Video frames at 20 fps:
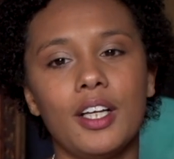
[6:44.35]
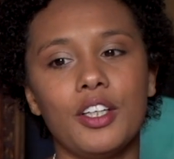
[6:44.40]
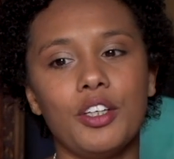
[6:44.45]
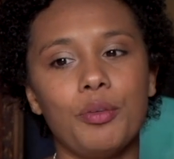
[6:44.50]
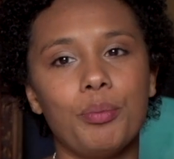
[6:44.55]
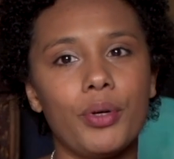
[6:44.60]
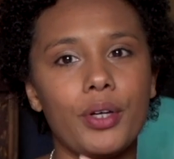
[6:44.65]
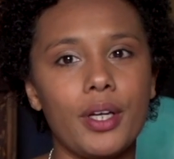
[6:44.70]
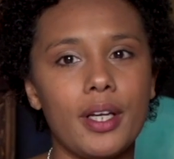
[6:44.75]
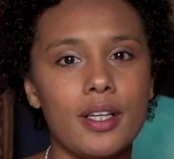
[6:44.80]

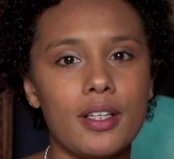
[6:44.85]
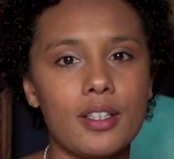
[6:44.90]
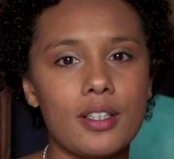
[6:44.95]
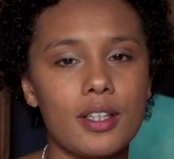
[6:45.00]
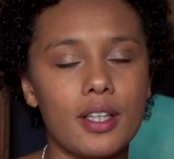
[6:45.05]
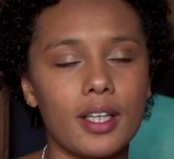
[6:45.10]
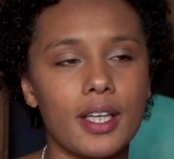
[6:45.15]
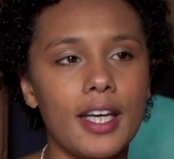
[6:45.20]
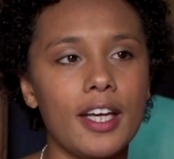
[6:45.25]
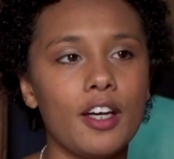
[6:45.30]
you put it
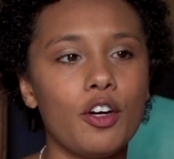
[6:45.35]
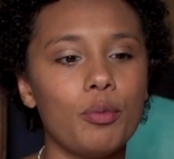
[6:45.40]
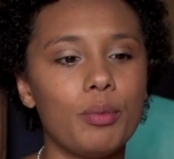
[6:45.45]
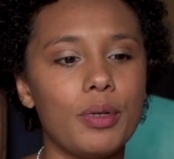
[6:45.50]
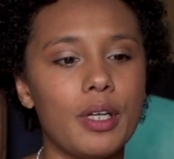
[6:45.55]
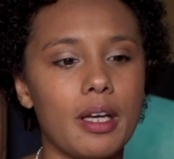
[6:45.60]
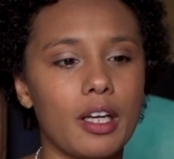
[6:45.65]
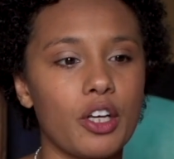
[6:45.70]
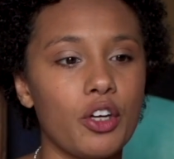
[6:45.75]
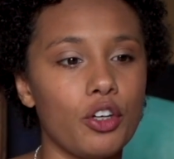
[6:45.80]
into the kiln
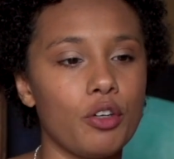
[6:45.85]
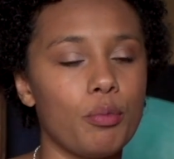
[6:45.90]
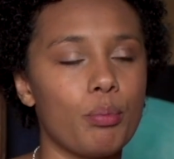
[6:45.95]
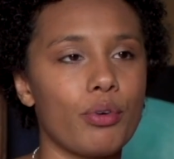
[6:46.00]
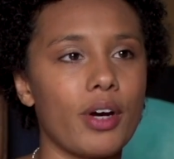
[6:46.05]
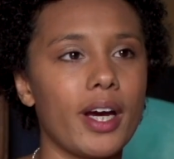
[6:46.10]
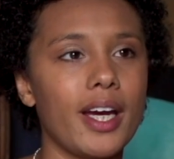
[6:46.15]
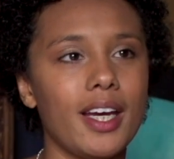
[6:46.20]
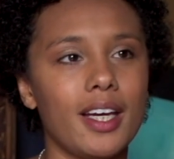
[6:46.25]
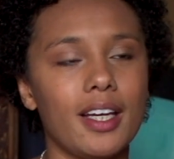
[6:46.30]
and it could
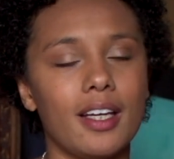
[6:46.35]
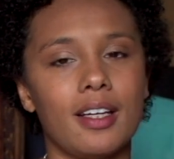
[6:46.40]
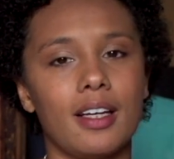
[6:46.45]
break,